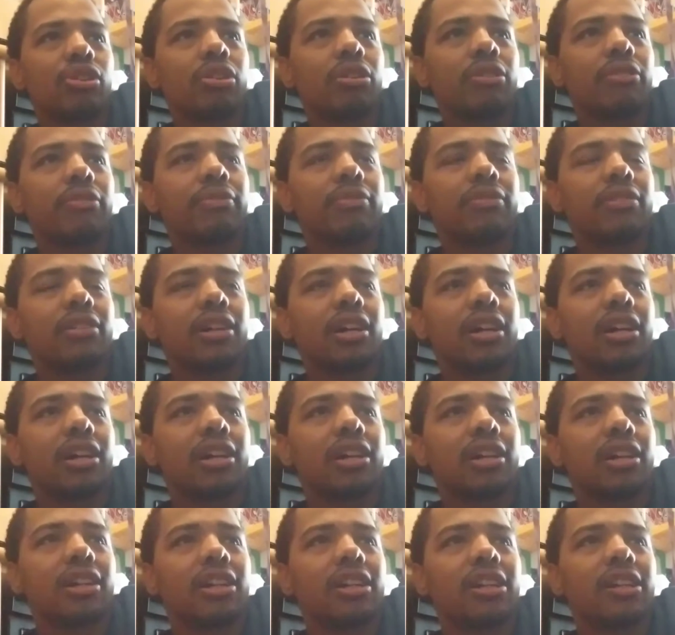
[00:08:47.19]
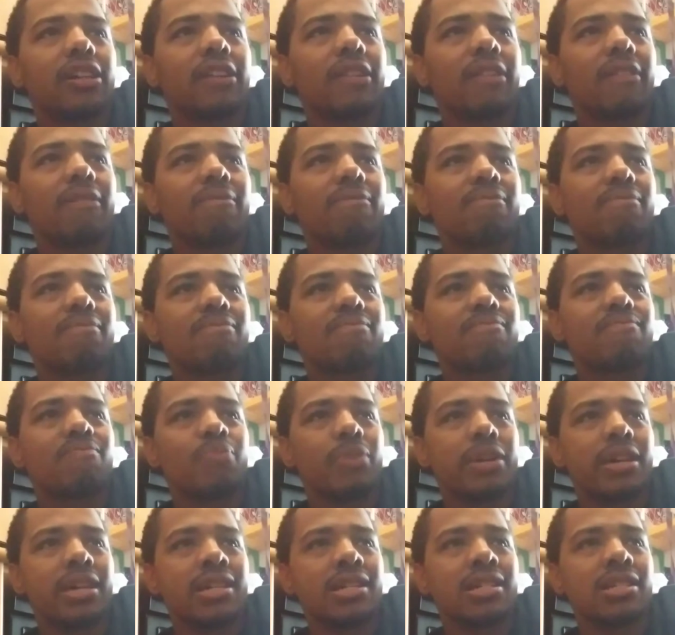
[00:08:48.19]
of
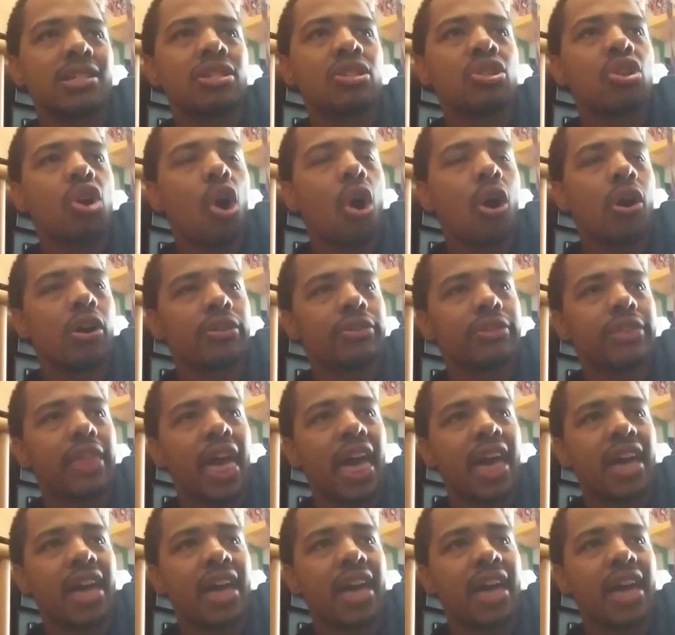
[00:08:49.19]
been on